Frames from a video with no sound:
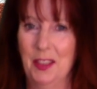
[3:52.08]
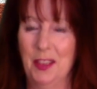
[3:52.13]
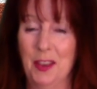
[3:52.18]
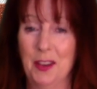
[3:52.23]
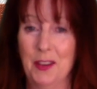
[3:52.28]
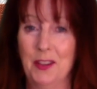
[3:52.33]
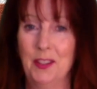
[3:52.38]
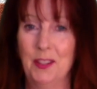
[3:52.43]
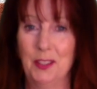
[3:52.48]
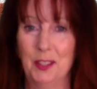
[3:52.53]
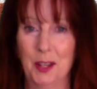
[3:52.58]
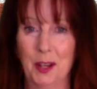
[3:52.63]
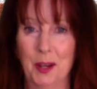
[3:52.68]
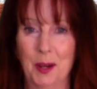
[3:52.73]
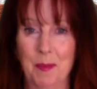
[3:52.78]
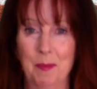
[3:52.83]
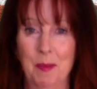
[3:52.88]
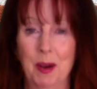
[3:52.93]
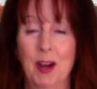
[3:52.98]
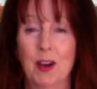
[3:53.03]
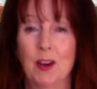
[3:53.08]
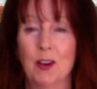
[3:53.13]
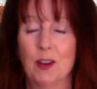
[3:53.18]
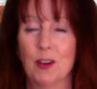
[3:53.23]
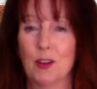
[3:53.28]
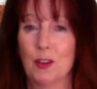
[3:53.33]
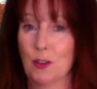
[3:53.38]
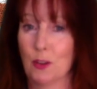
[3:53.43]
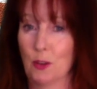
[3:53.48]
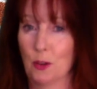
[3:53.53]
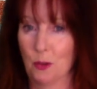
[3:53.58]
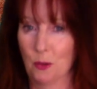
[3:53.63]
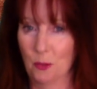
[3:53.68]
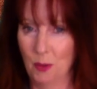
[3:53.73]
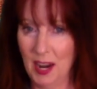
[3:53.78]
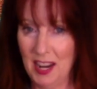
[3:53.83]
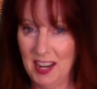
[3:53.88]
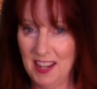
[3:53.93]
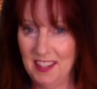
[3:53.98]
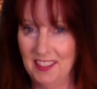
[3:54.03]
there's some
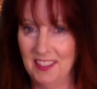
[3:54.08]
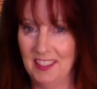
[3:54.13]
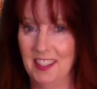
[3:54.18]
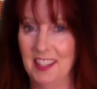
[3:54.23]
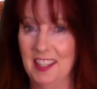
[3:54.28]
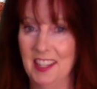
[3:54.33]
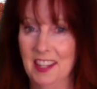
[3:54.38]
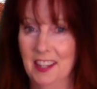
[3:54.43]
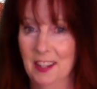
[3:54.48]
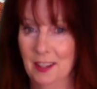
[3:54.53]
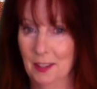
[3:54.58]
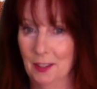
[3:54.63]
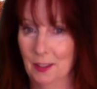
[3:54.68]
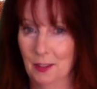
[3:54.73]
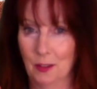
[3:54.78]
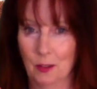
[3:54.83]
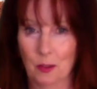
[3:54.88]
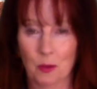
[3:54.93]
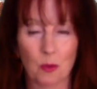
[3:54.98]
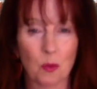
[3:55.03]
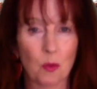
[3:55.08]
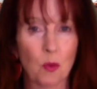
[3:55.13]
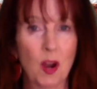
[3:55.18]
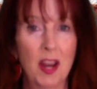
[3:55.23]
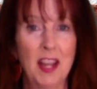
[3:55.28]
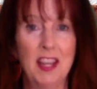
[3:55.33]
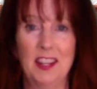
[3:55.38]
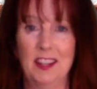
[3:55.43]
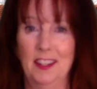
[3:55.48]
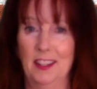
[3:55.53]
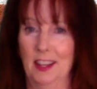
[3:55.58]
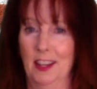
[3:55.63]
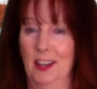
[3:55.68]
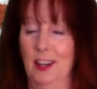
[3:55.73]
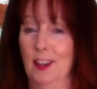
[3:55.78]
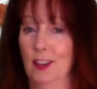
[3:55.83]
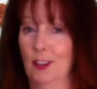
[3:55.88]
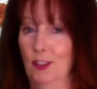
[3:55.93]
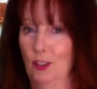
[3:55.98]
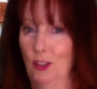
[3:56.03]
crazy, great
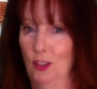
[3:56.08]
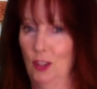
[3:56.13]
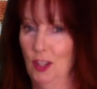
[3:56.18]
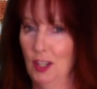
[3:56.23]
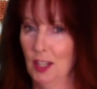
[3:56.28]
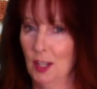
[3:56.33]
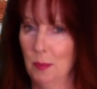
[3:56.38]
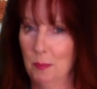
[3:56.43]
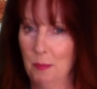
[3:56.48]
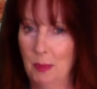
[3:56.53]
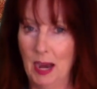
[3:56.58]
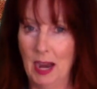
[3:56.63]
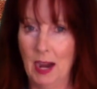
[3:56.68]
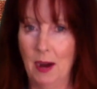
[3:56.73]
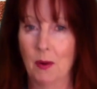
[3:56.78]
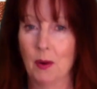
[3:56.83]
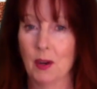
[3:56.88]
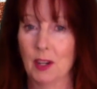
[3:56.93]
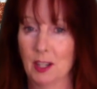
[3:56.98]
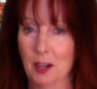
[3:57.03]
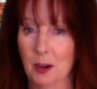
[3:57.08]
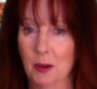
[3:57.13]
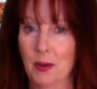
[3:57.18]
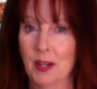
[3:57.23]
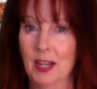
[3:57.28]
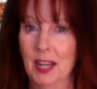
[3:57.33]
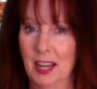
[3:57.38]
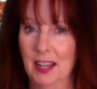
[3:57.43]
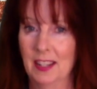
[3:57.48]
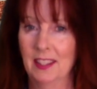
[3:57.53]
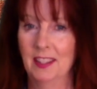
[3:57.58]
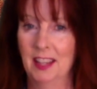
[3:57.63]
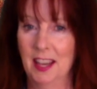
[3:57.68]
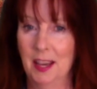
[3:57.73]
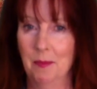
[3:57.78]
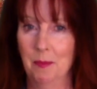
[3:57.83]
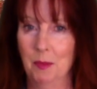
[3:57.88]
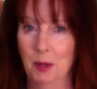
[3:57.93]
chick power going on in that